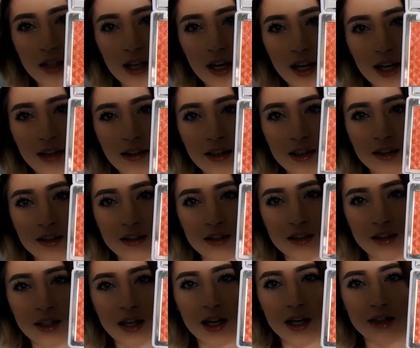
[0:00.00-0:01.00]
highlighter,
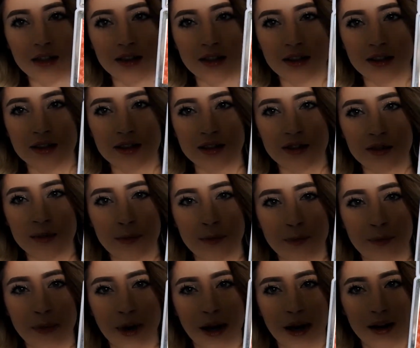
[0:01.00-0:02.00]
you guys, is the
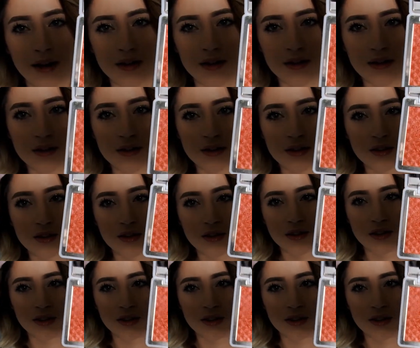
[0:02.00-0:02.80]
best.